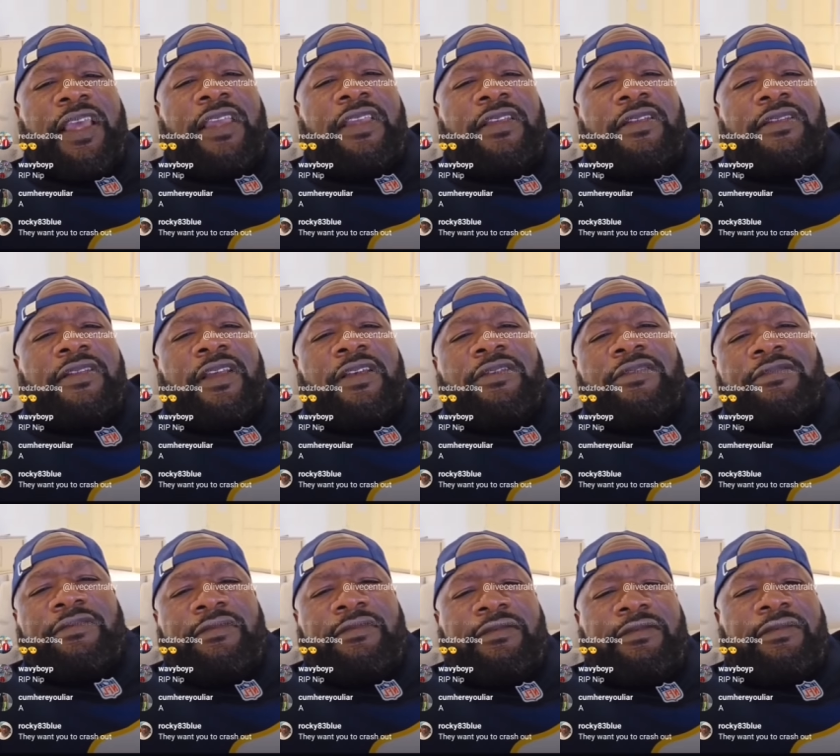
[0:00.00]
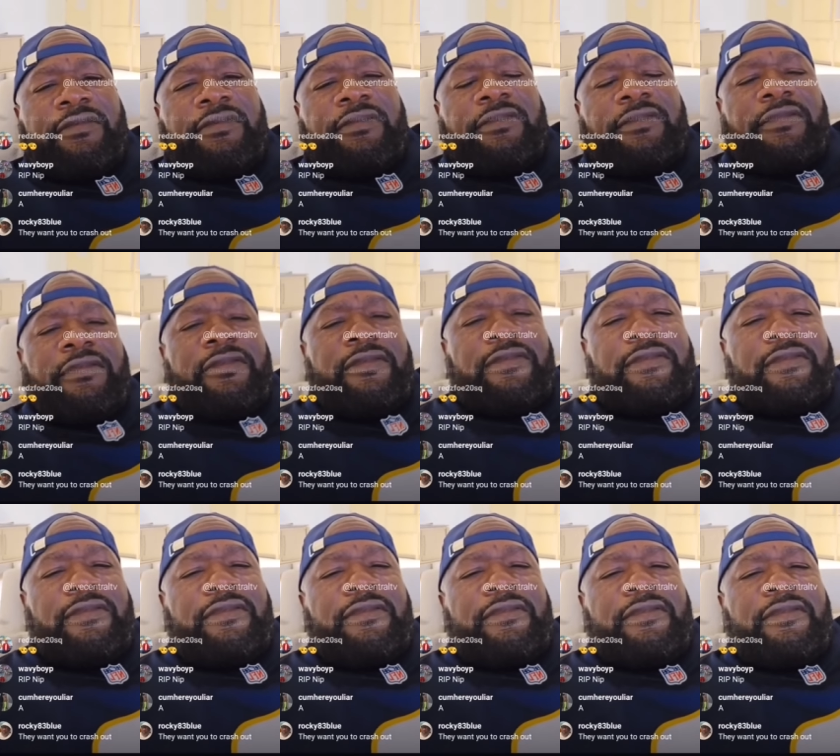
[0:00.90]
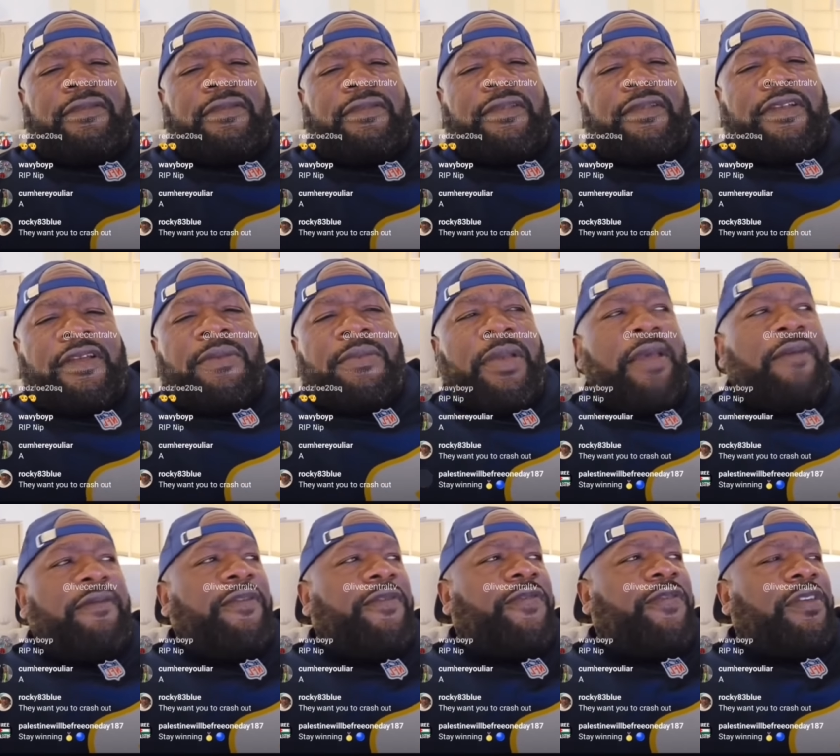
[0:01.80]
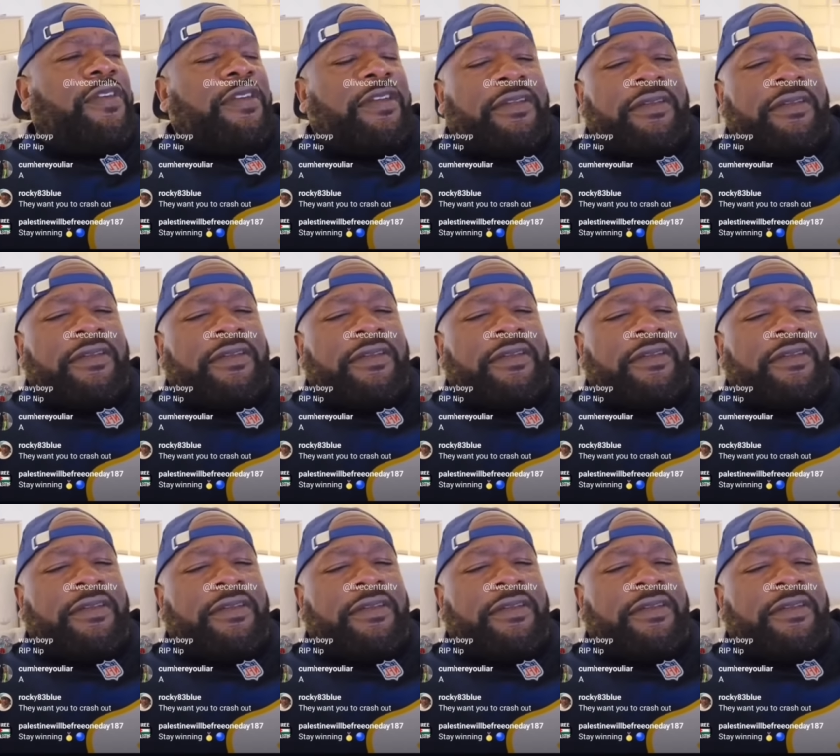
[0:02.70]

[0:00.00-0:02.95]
years old. I'm having fun.